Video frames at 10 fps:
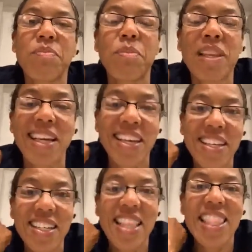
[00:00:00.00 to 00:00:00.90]

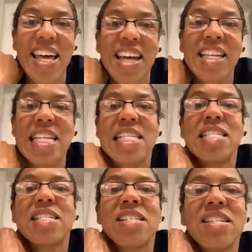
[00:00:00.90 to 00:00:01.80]
Plan that
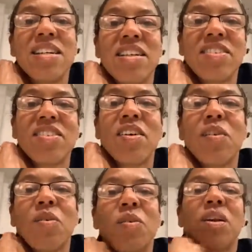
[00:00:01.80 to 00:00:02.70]
in
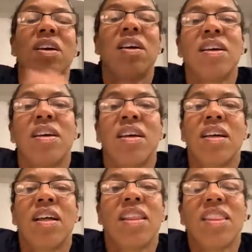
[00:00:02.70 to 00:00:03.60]
so
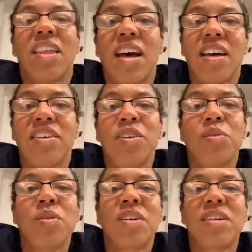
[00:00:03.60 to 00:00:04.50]
that
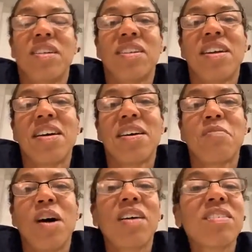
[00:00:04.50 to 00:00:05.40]
you could
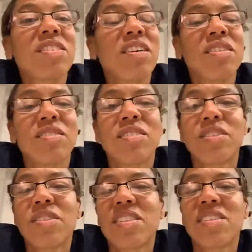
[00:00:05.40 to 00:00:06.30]
also
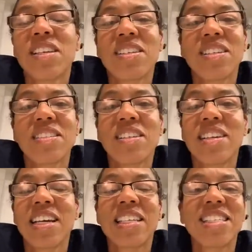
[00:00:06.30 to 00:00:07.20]
do these things that's
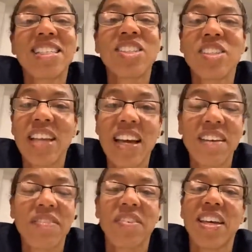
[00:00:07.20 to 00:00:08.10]
going to extend your
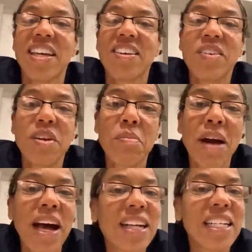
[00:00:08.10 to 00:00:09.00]
life, heal your
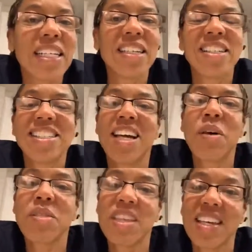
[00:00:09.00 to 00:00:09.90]
body, get you
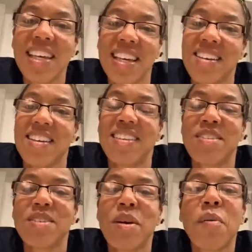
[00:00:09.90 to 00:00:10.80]
healthy again.
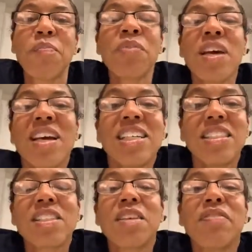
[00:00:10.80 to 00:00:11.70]
So
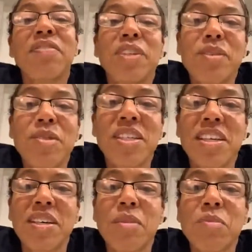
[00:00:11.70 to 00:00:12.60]
just a few
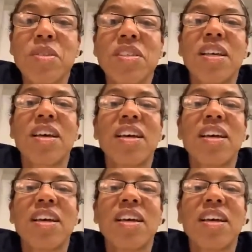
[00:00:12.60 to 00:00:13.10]
tips.